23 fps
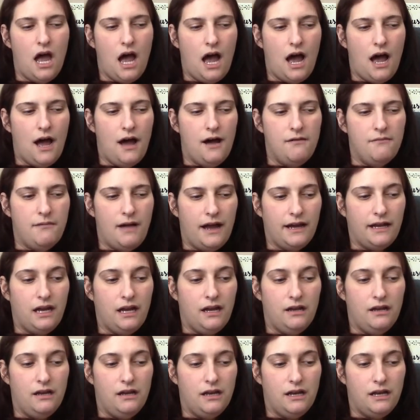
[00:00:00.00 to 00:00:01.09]
I
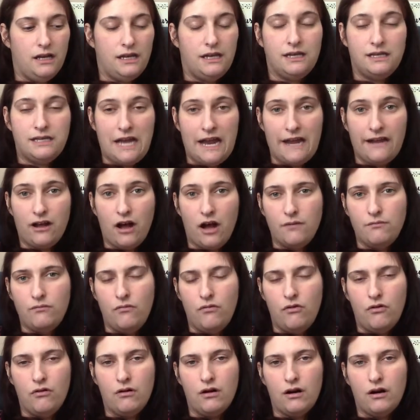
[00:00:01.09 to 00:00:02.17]
can take on
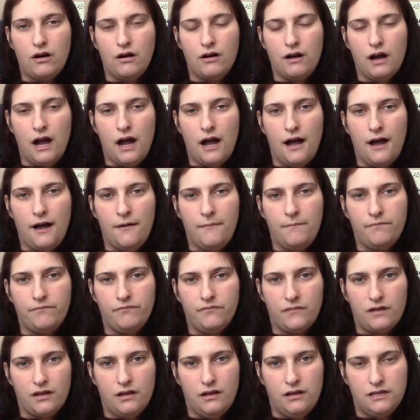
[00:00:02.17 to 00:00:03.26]
more
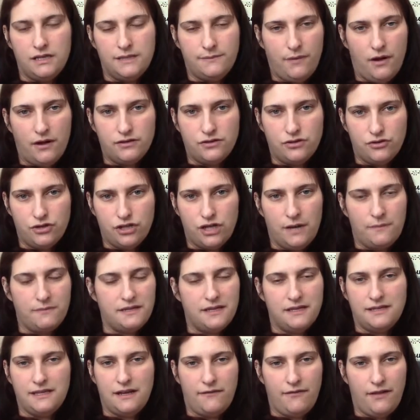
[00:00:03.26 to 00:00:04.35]
sponsorships
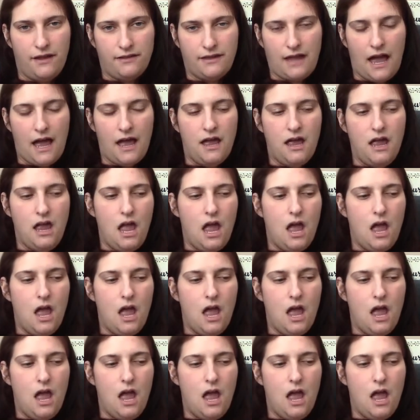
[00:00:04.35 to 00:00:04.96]
and stuff like that.